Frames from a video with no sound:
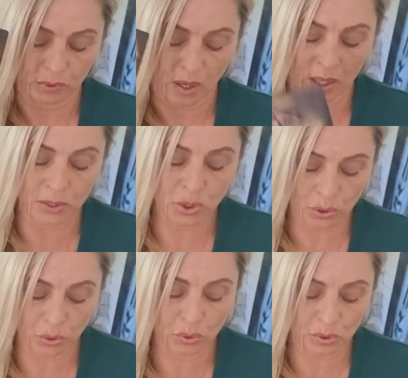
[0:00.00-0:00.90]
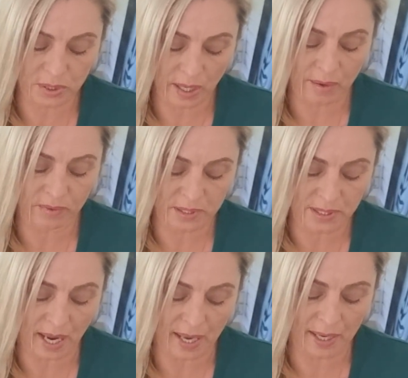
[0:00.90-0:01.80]
I do have a
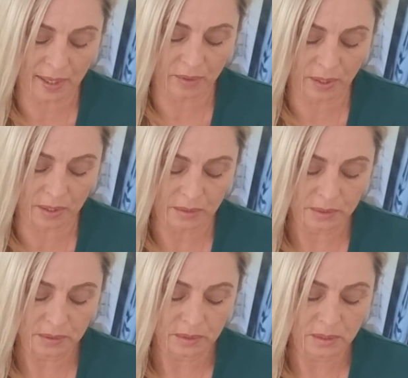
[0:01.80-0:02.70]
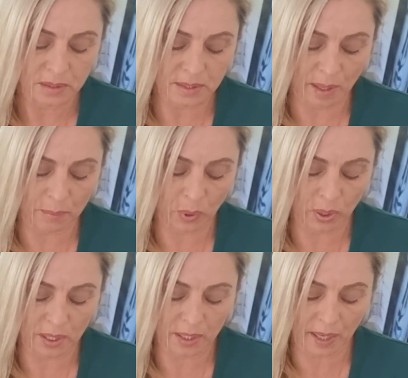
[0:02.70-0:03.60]
saying that
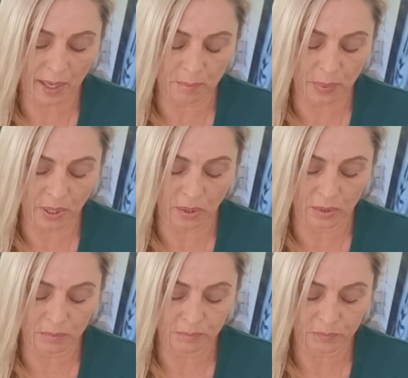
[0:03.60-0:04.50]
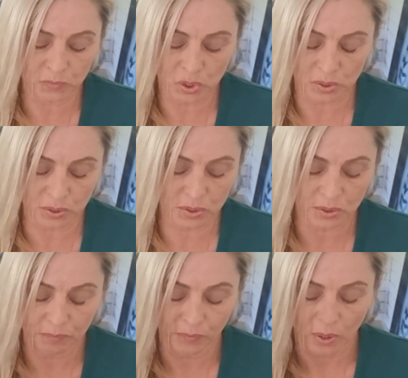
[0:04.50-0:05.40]
somebody can be
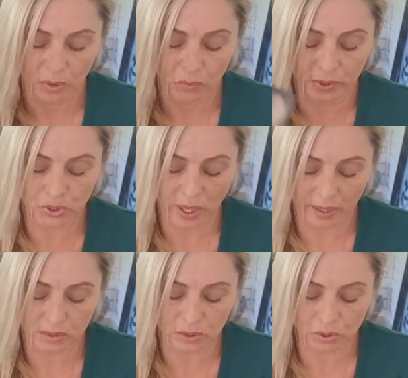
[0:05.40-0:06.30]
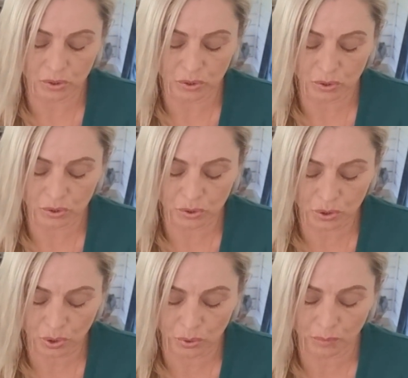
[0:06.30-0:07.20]
just rejected
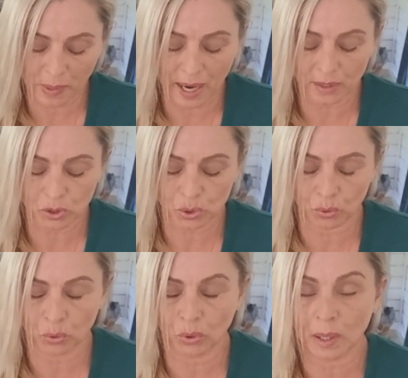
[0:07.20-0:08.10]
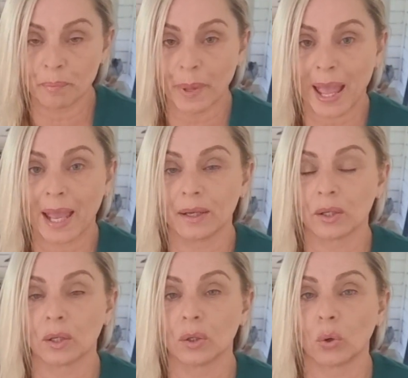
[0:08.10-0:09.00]
too much or
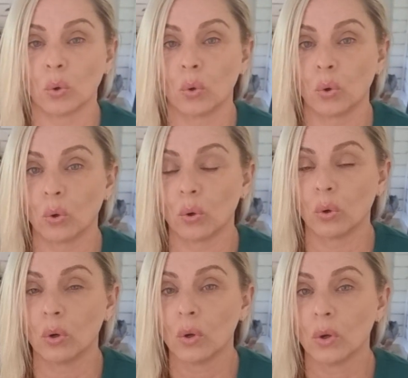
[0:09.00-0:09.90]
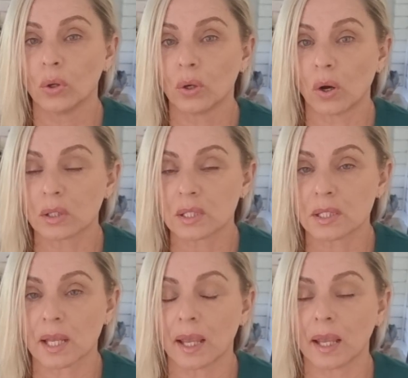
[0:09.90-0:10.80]
abandoned or not
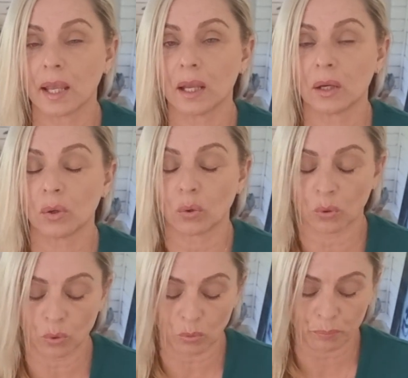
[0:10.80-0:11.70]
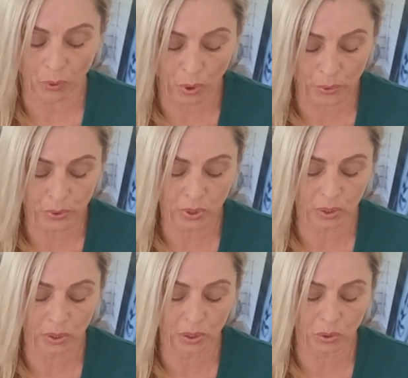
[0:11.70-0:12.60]
seen or
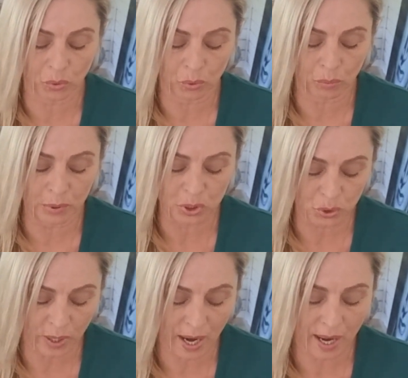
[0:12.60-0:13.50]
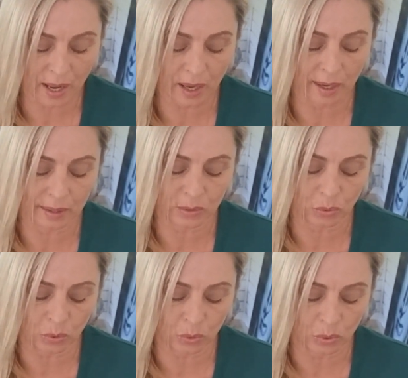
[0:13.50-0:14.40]
broken or betrayed,
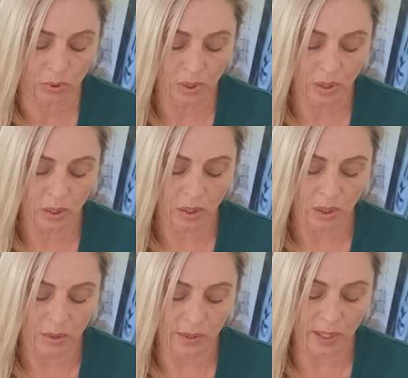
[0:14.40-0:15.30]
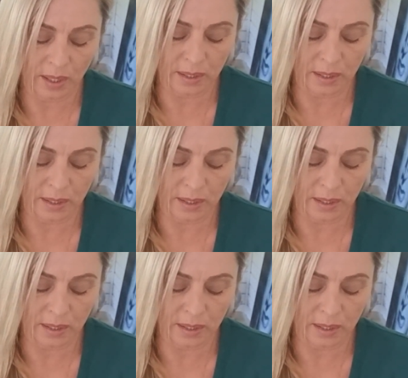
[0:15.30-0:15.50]
or there